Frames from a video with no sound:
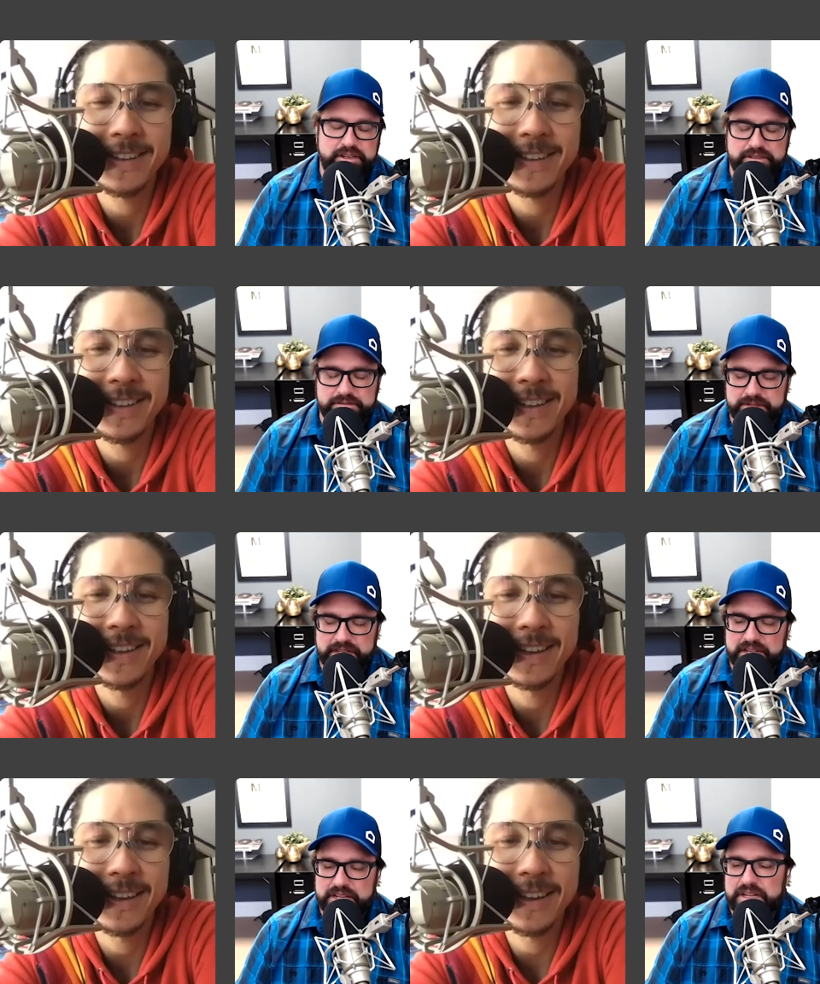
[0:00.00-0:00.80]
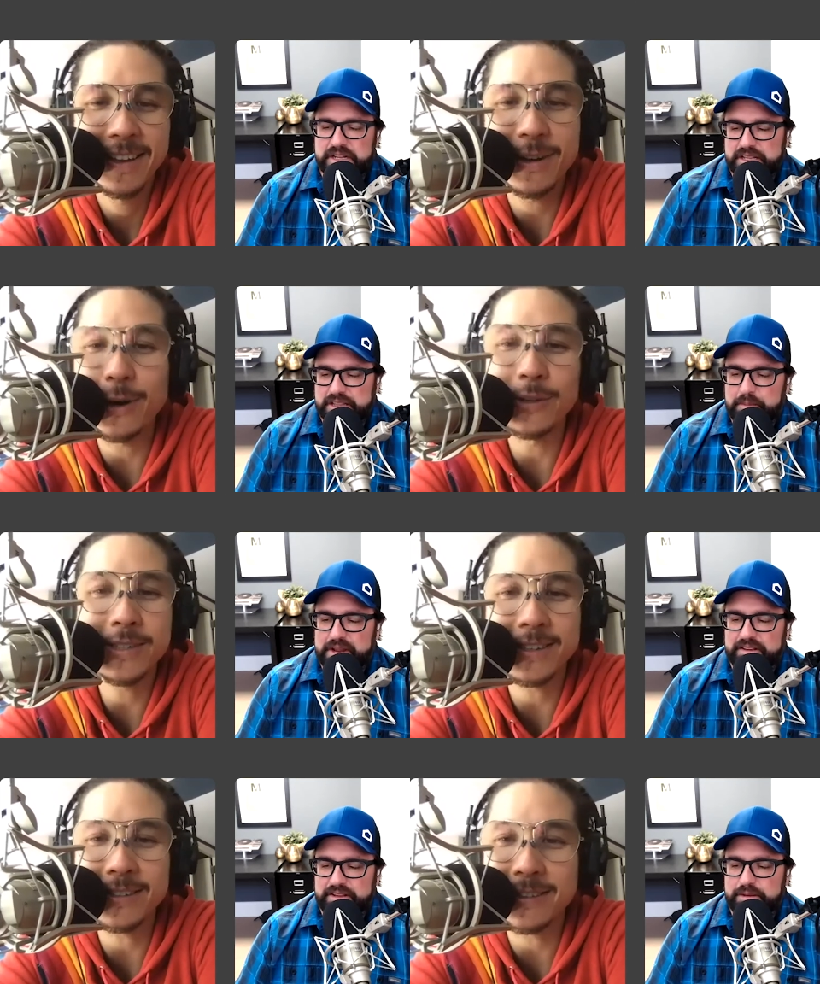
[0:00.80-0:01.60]
Speaker 1: to do. let
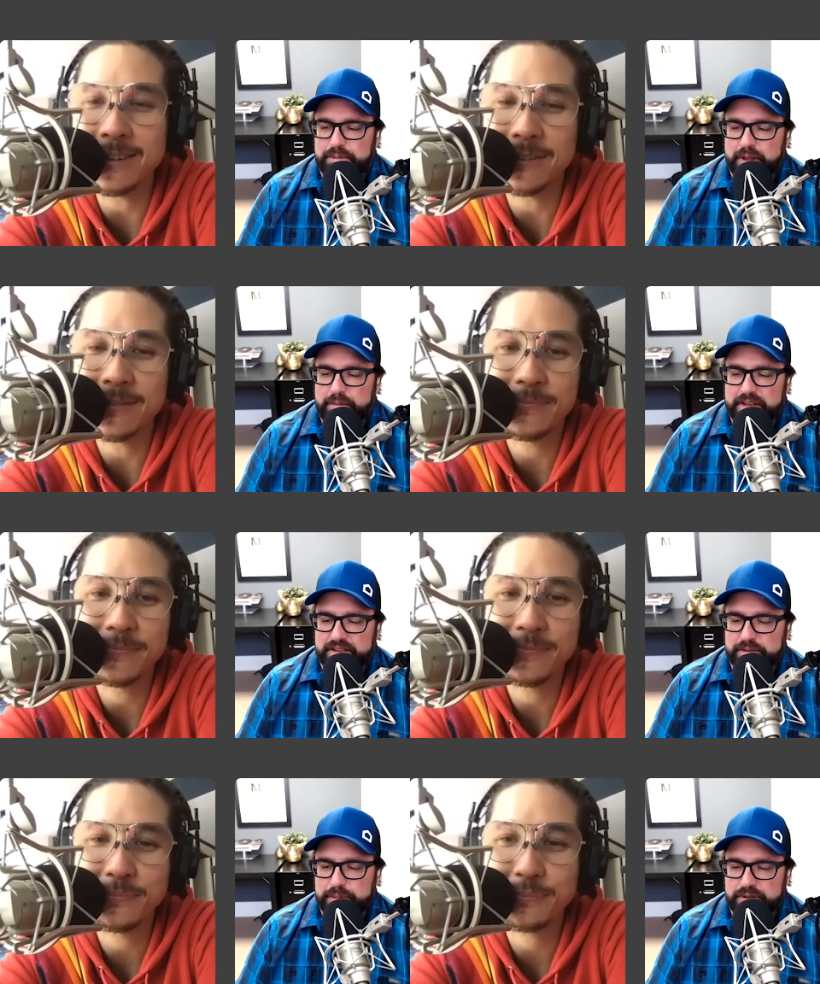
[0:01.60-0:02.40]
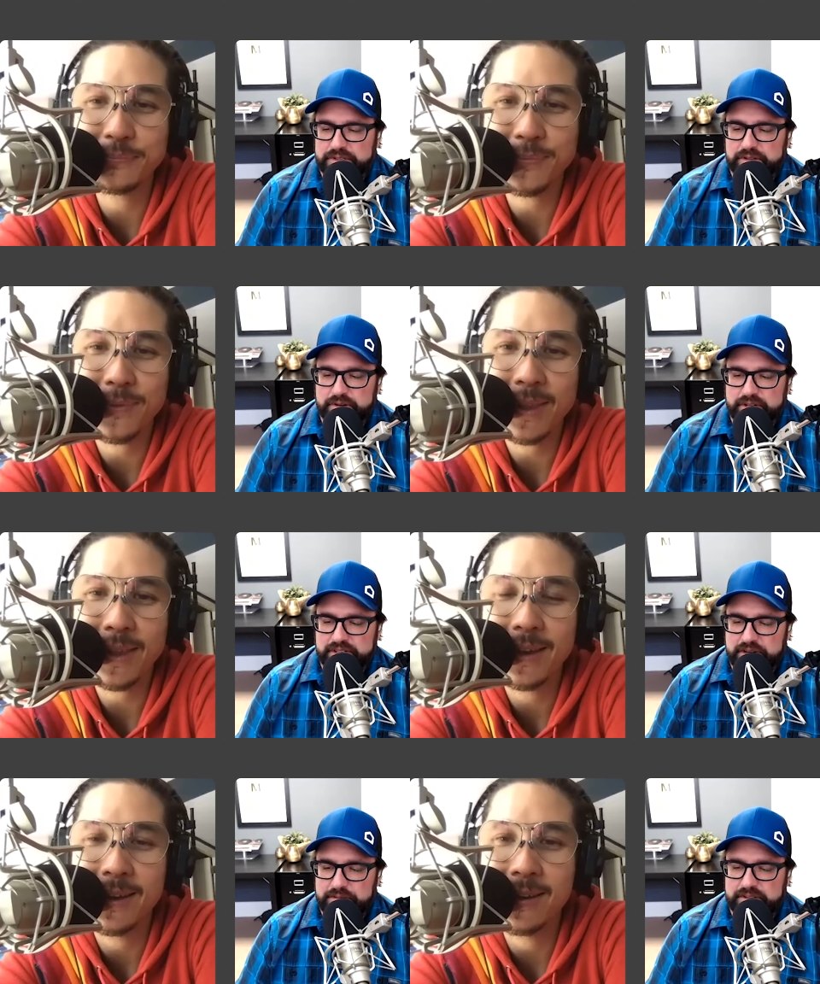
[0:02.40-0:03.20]
me ask you. Let me ask you a personal
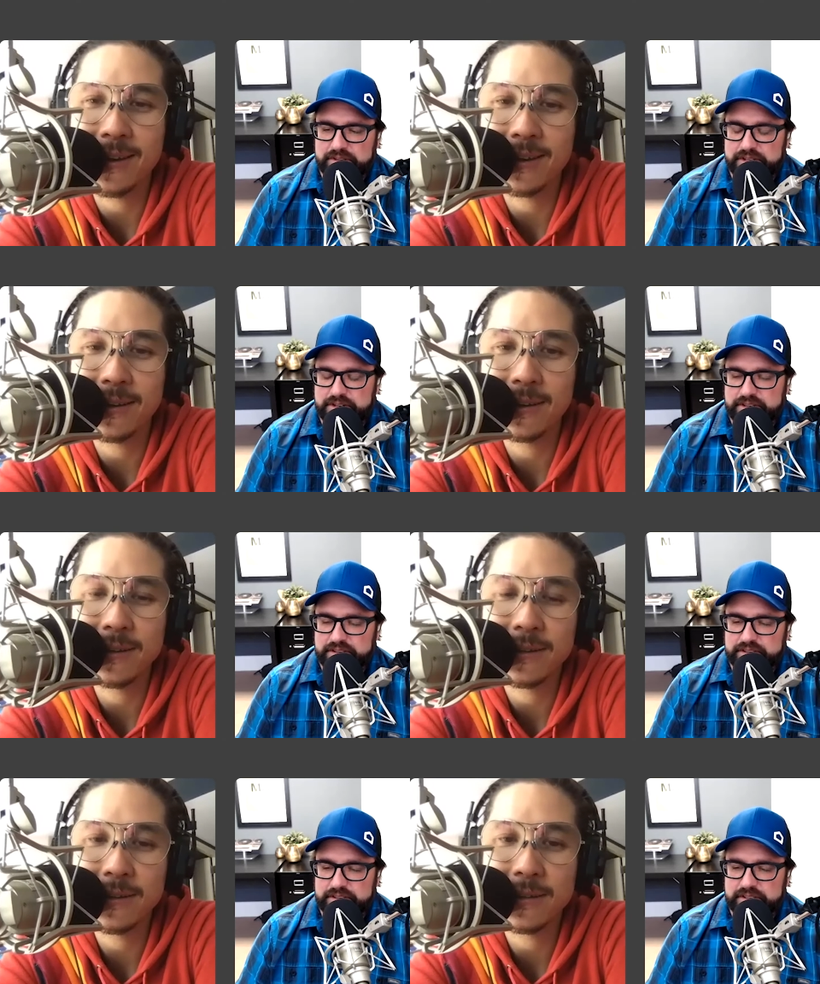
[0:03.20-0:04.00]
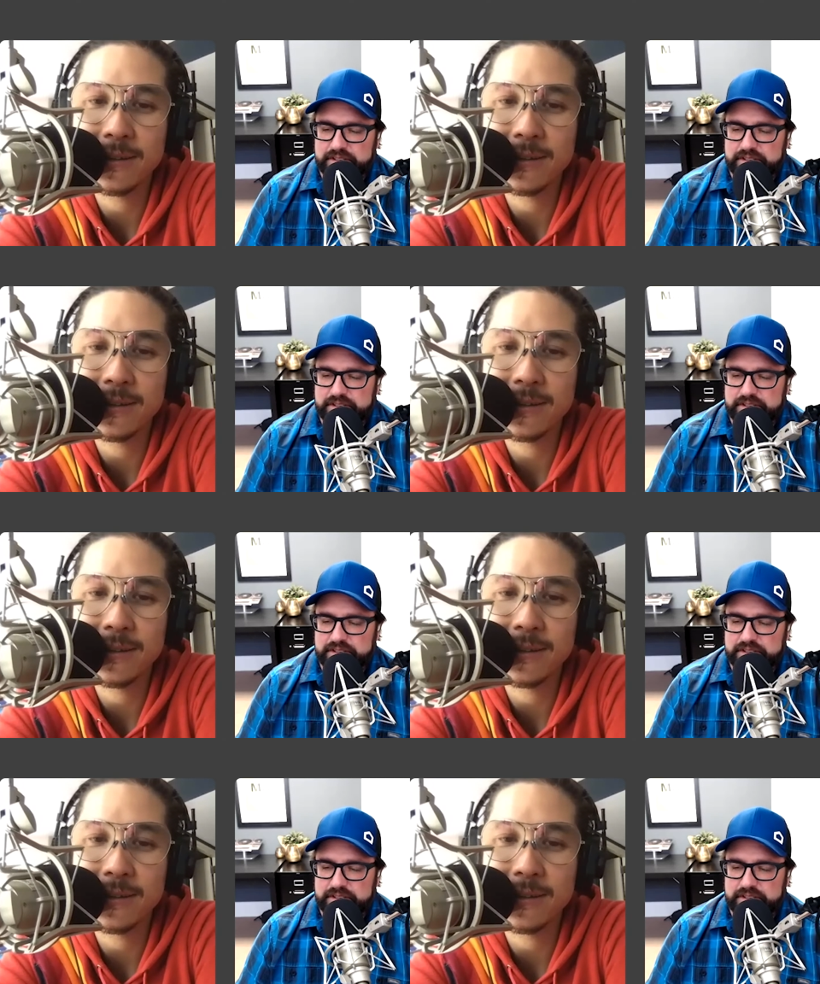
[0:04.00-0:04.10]
question. I'm just curious.